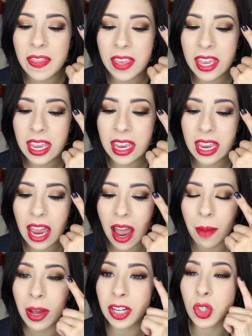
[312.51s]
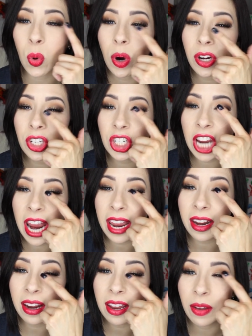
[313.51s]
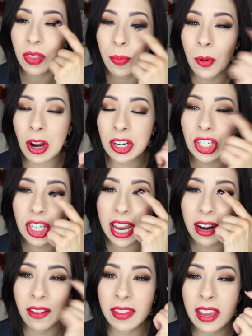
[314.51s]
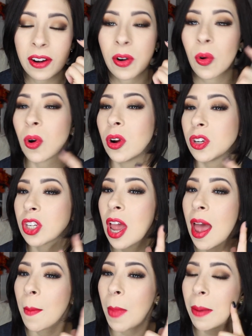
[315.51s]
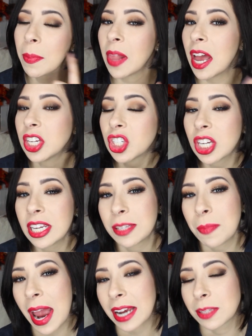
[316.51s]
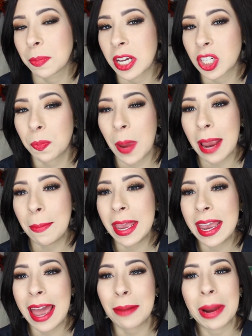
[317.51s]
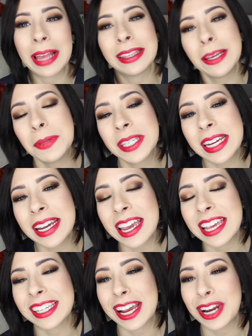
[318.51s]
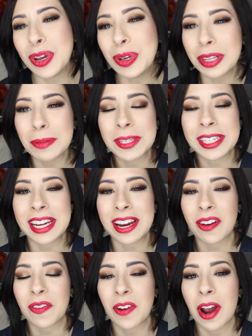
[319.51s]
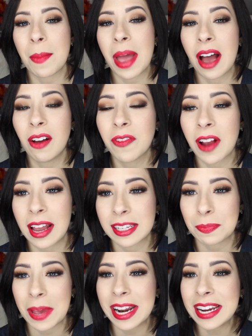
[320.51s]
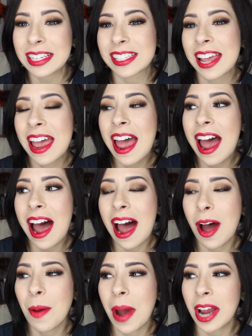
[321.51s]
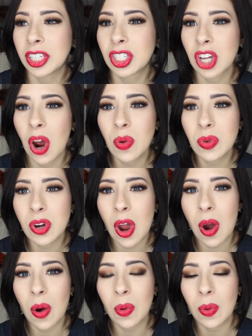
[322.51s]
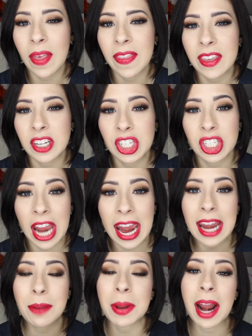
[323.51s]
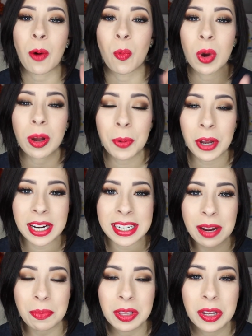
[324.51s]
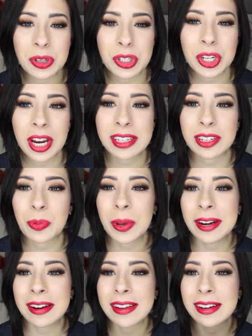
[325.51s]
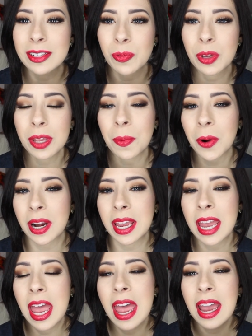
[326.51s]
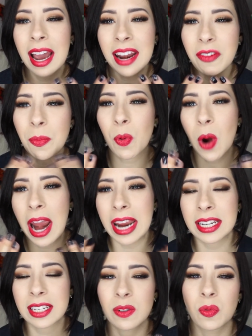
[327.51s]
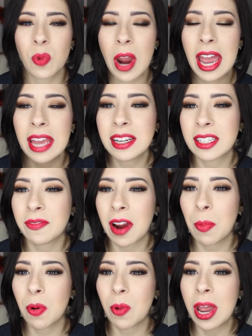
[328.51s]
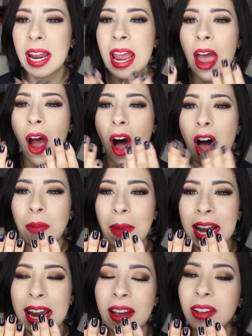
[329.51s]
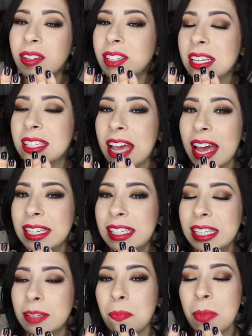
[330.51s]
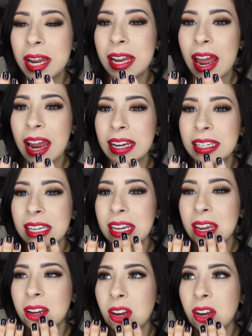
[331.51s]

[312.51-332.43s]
the um, Adorn shade, the bronze shade on the inner corners. My blush is MAC's Blush Baby, and my lipstick is a new lipstick from e.l.f. Cosmetics. Um, I don't know the shade, but I will put it down below so you guys can read it. It is a really pretty, kind of a bright red. It's a vibrant red. On my nails is Essie's Midnight